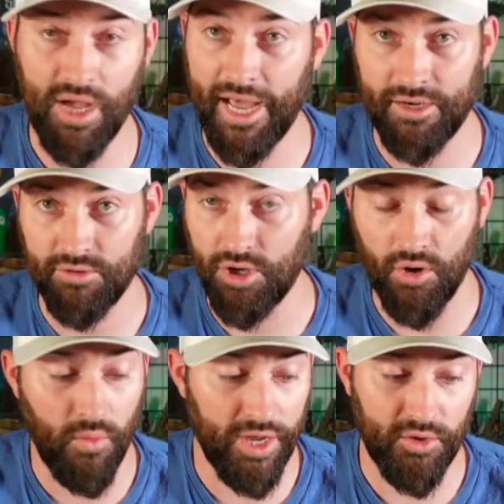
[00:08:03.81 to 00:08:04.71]
I don't
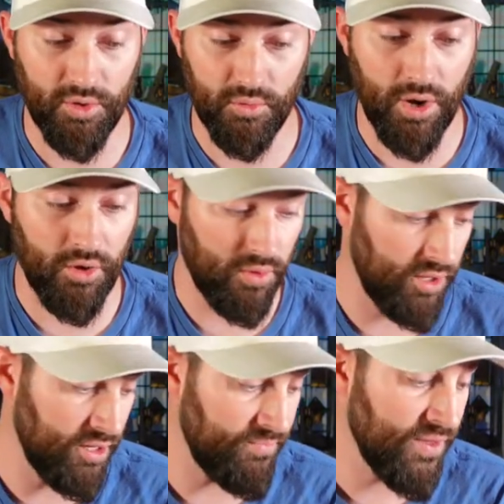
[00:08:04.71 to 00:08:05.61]
know why you wouldn't want to
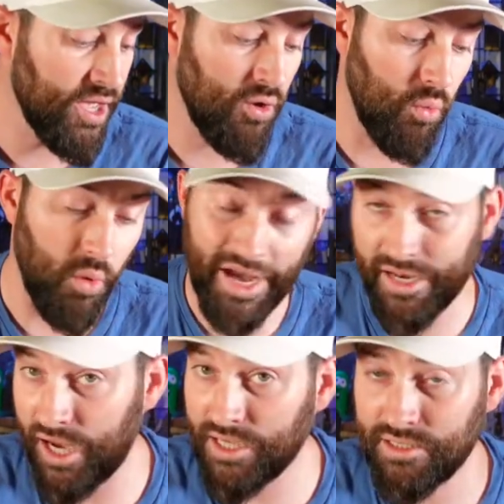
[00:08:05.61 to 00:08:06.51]
run them. Why
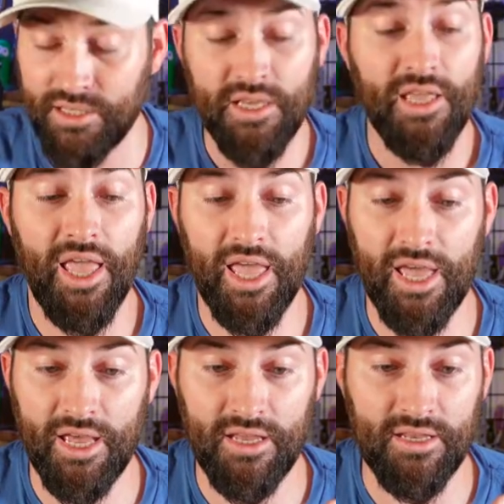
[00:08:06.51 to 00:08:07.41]
not?
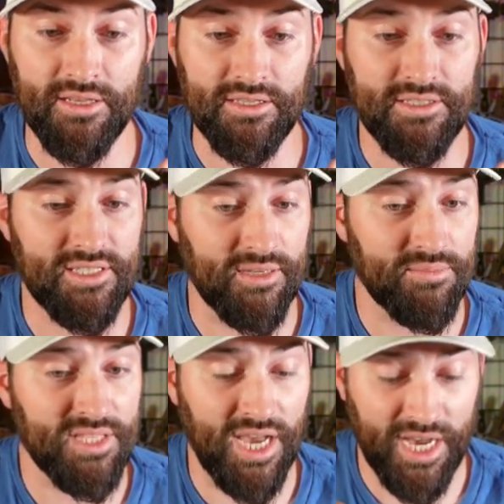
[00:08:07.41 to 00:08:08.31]
And
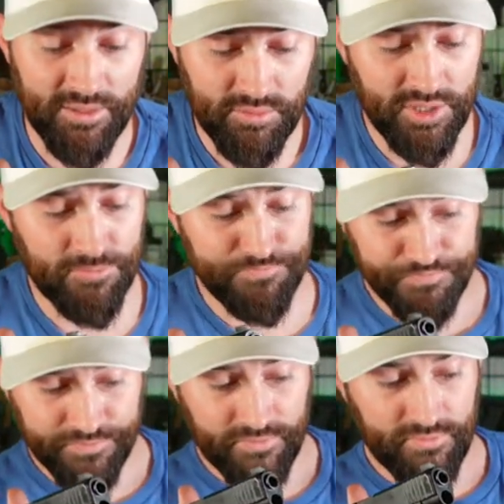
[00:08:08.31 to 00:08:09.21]
sometimes
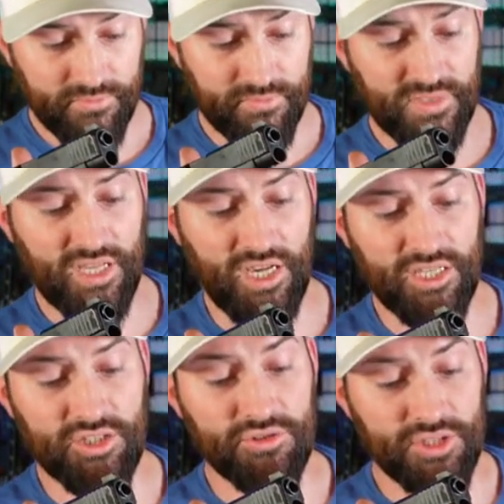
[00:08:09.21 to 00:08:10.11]

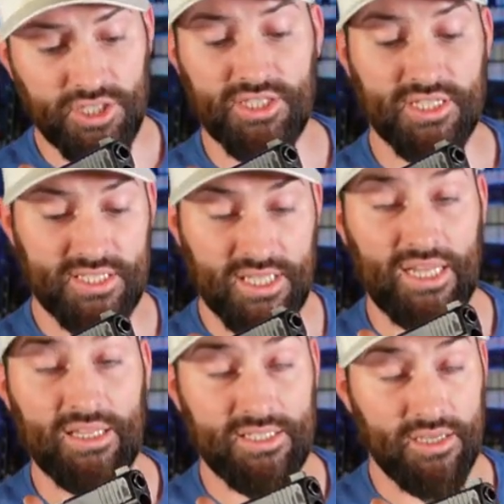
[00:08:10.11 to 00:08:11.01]
you need a
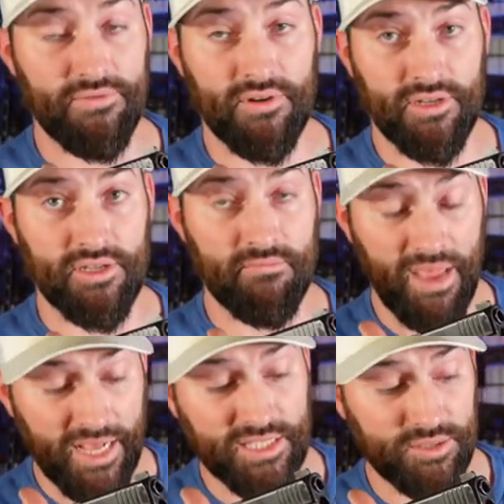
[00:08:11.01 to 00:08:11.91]
slightly different
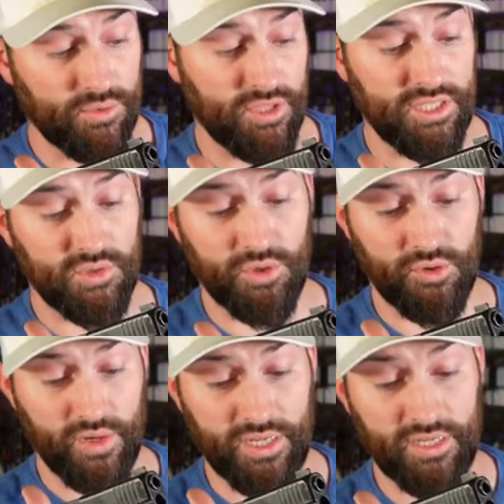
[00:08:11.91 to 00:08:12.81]
magazine release when you're
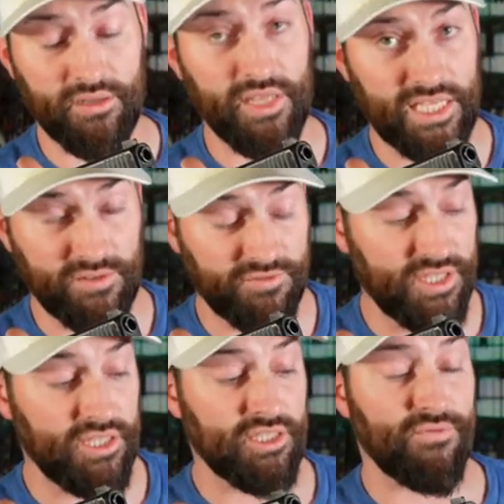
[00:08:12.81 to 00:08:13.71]
running
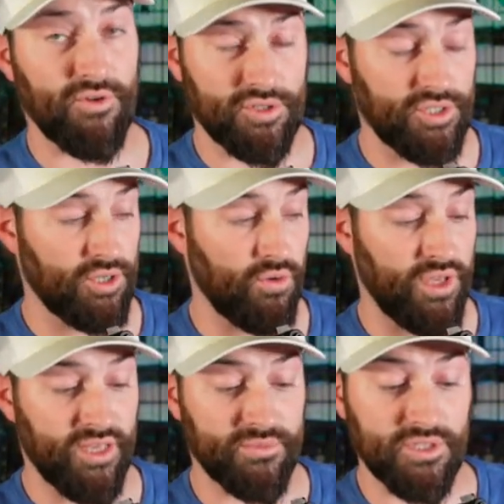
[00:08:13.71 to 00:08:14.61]
S15s versus
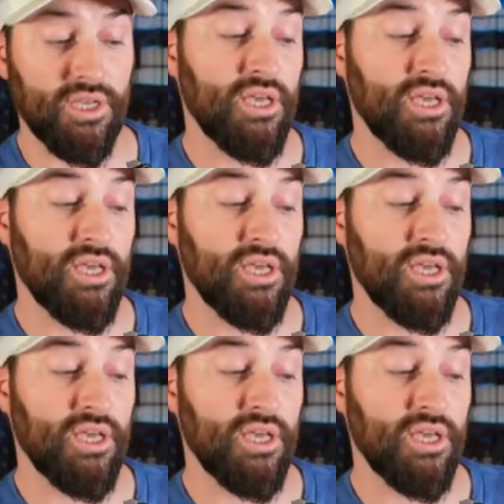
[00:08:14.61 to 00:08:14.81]
OEMs.